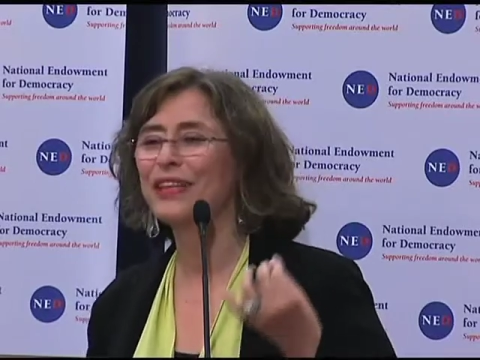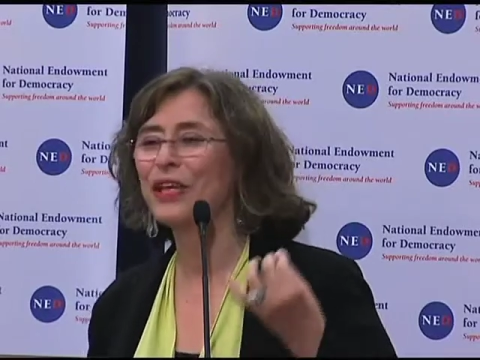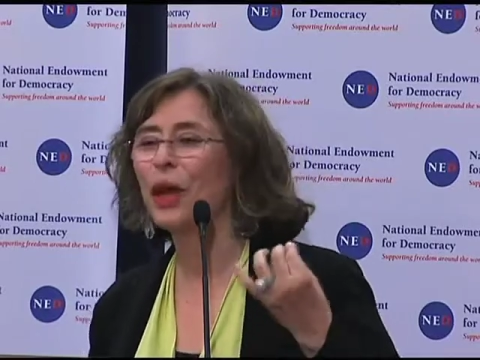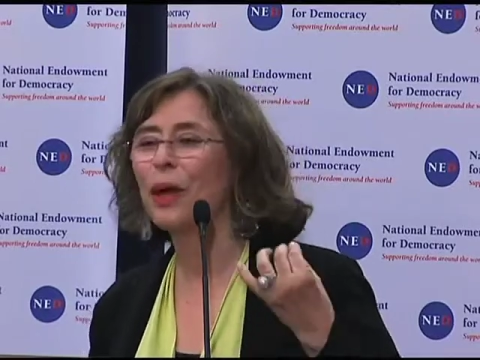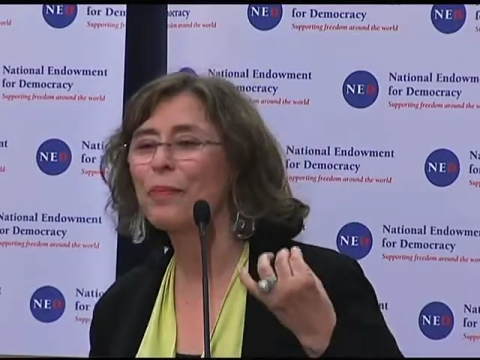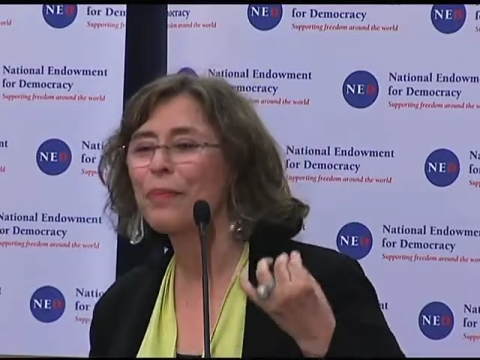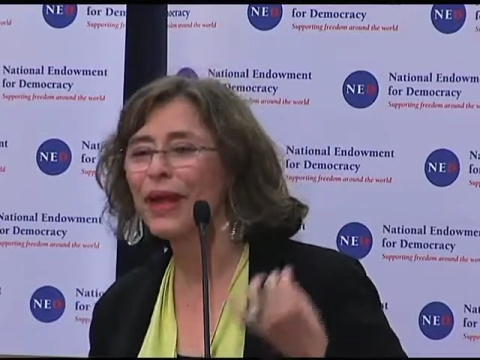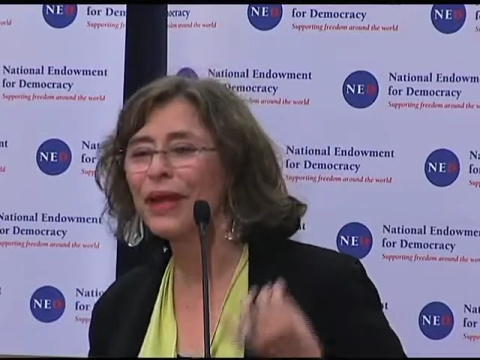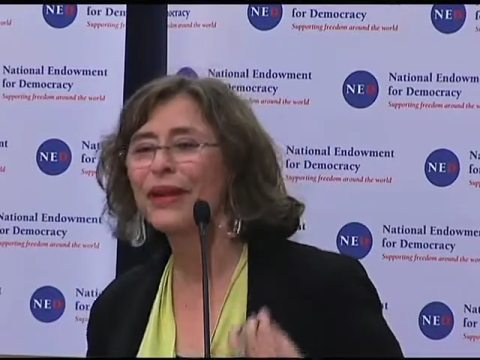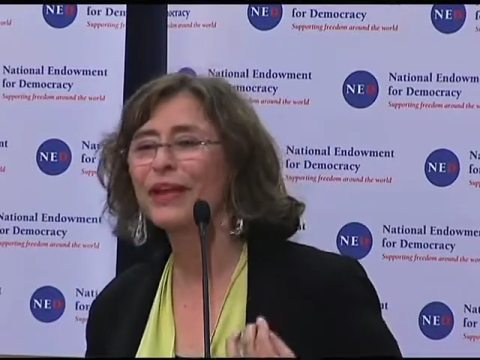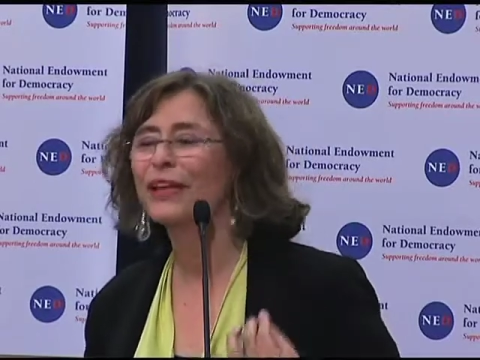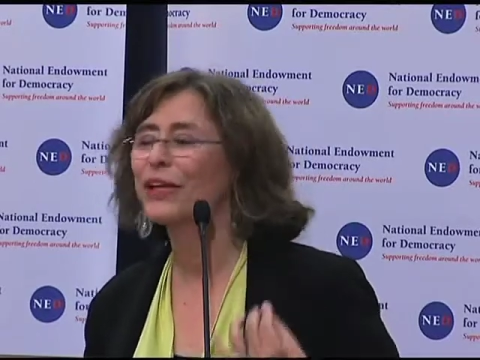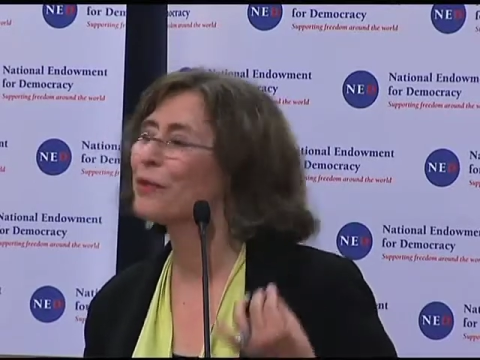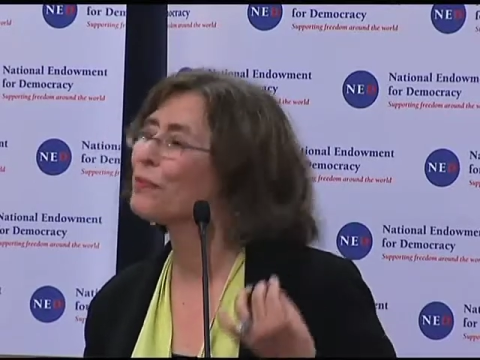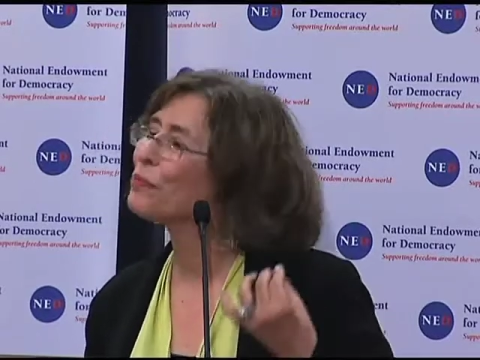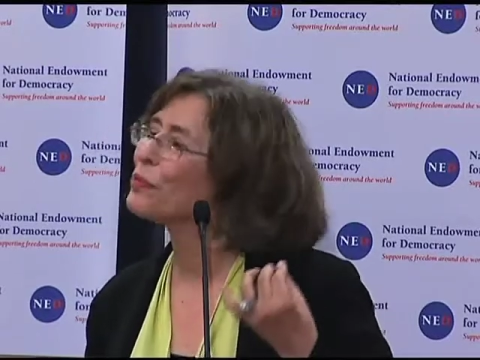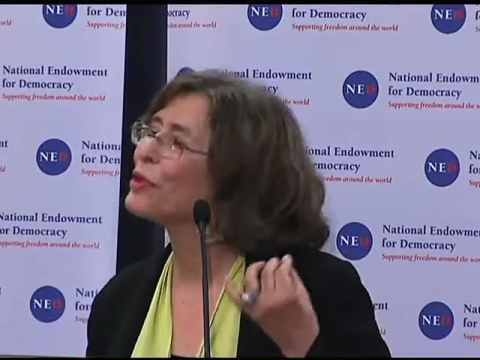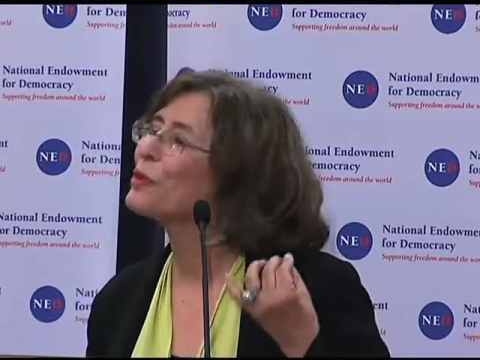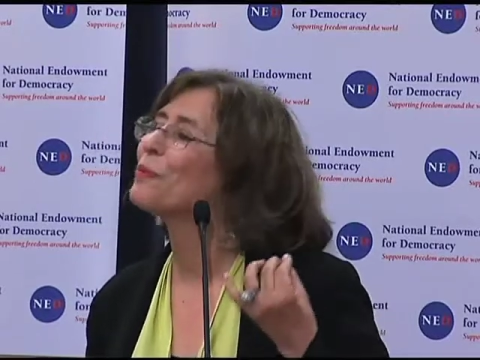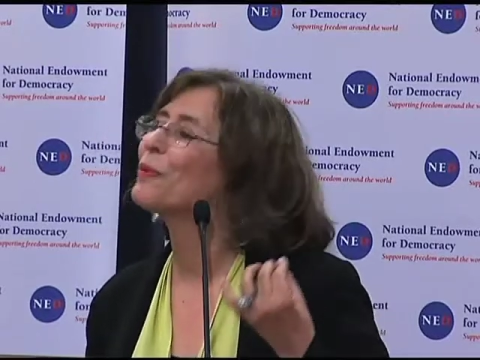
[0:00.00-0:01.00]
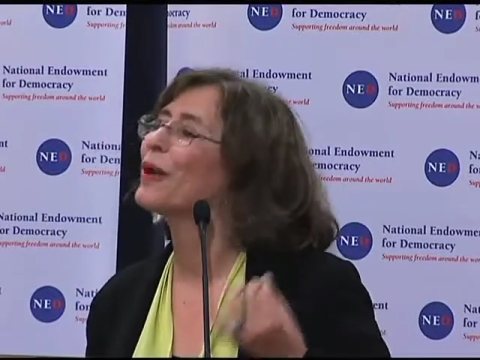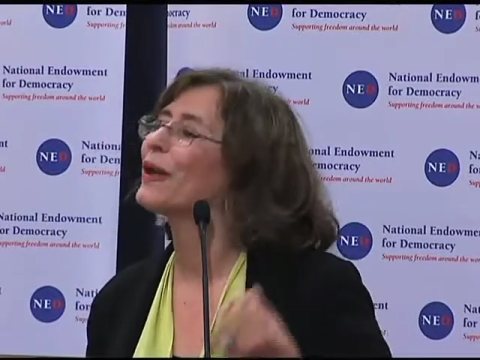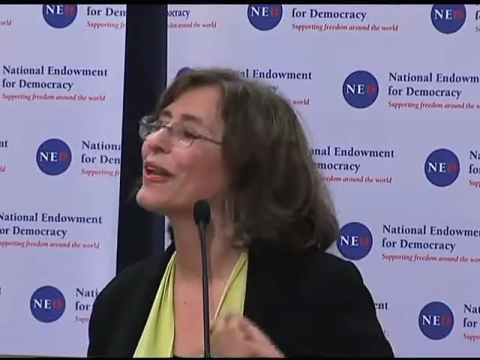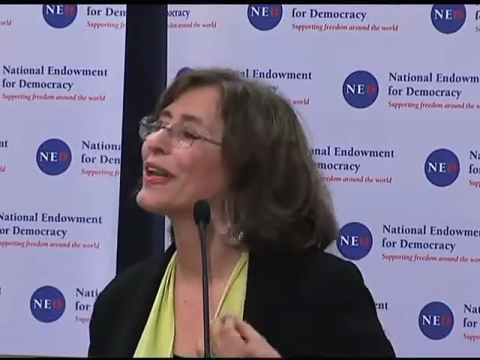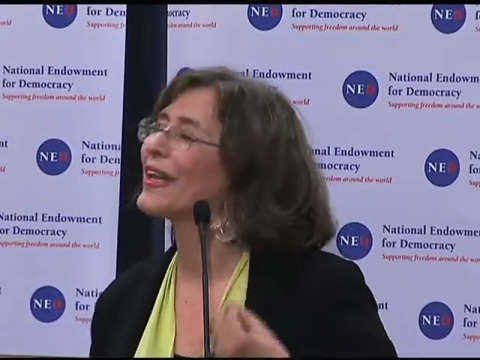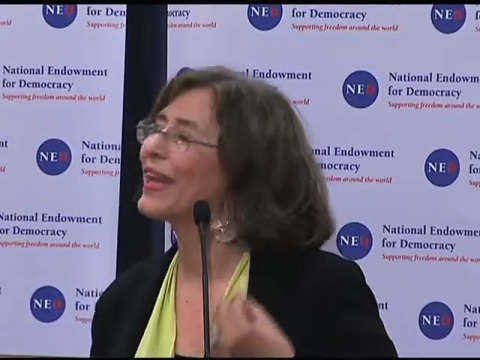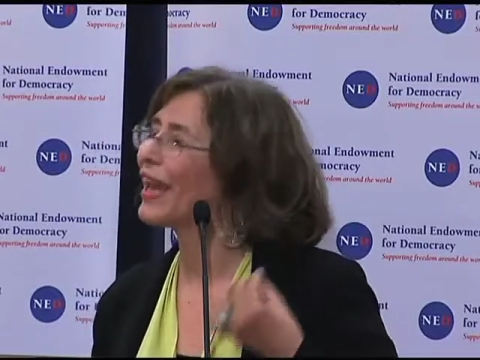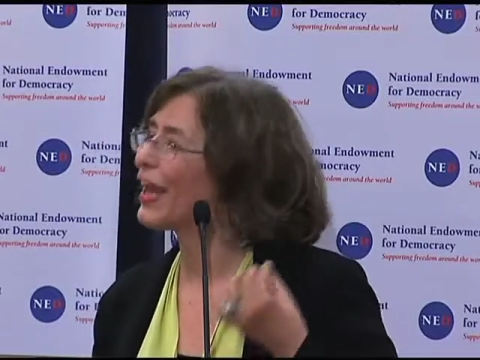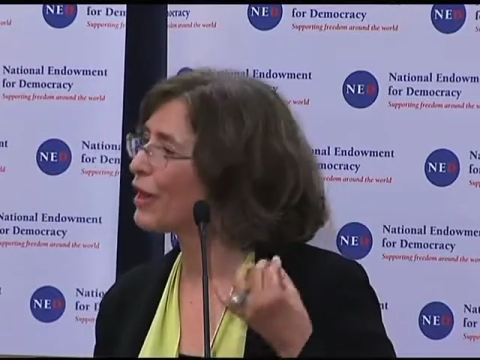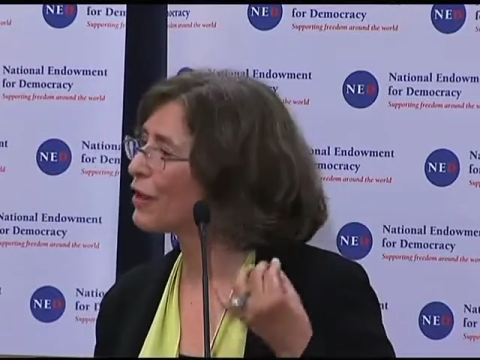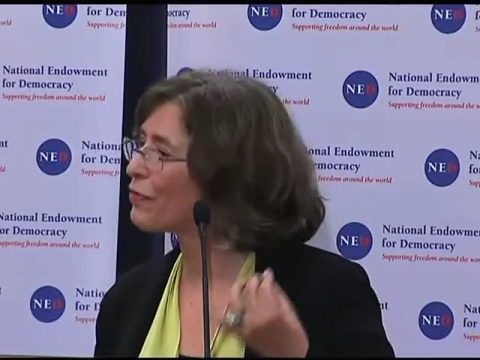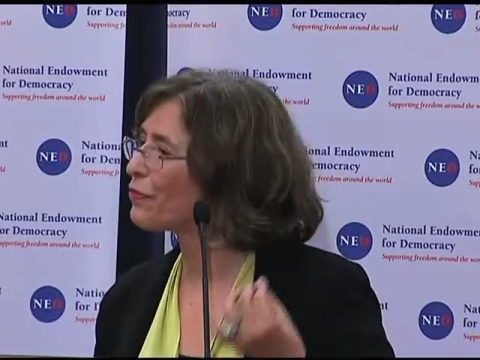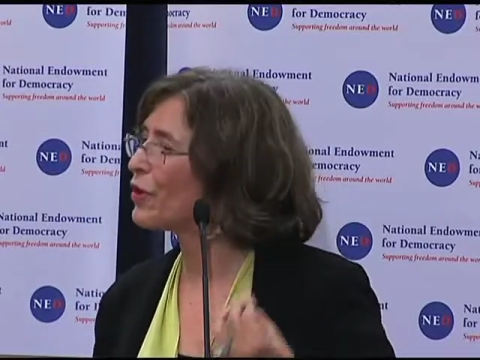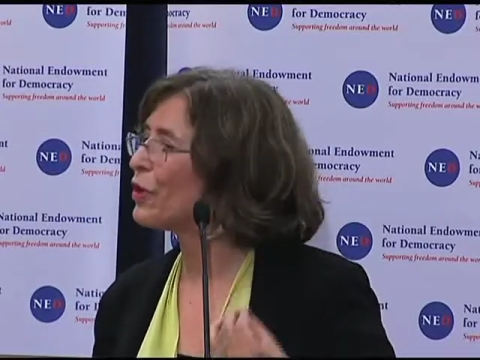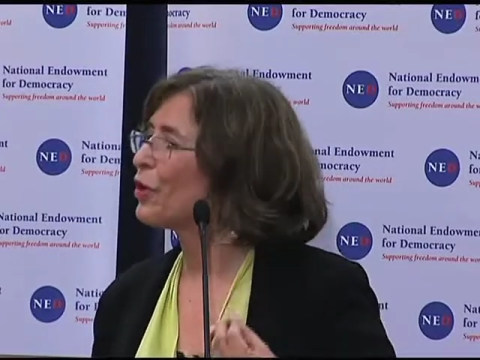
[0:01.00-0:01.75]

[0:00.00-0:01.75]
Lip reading: the American people gave